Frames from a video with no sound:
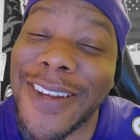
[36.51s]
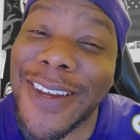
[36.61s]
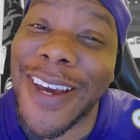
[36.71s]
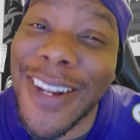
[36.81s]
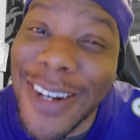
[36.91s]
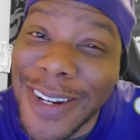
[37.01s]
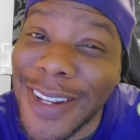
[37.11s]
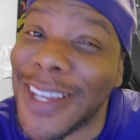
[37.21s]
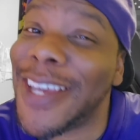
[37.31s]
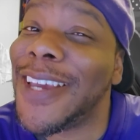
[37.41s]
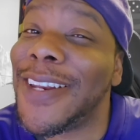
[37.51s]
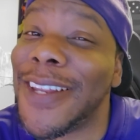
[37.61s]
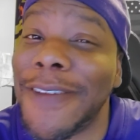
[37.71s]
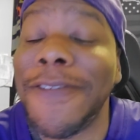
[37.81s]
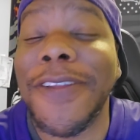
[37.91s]
I didn't look at
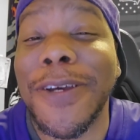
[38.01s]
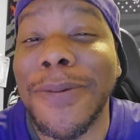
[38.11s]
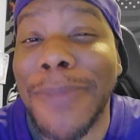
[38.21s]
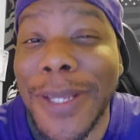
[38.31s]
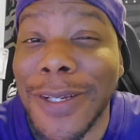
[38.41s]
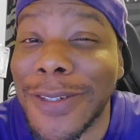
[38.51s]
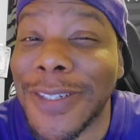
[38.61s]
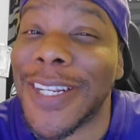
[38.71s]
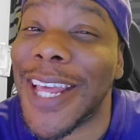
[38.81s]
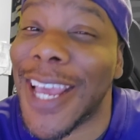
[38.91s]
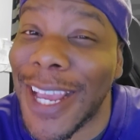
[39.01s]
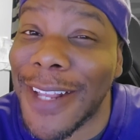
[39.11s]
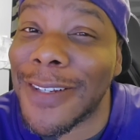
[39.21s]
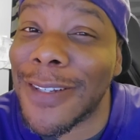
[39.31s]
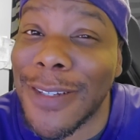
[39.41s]
Le'Veon Bell's
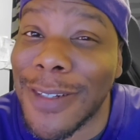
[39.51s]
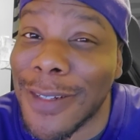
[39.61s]
stats.